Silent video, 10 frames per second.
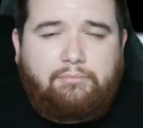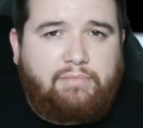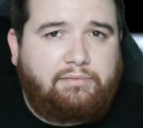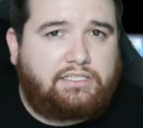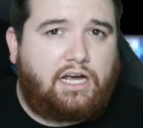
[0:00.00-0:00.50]

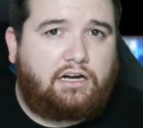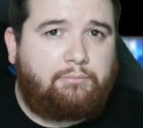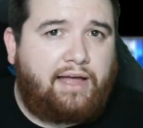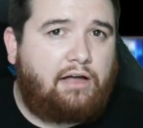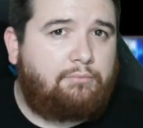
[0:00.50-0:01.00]
maybe talk
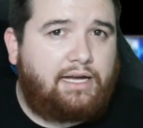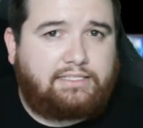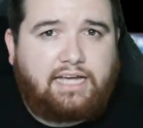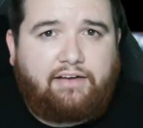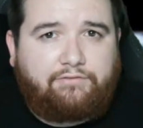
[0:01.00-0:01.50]
about my
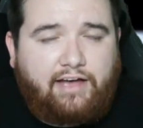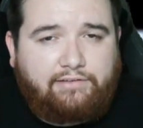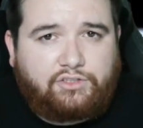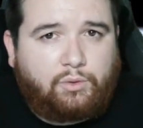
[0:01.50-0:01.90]
top 5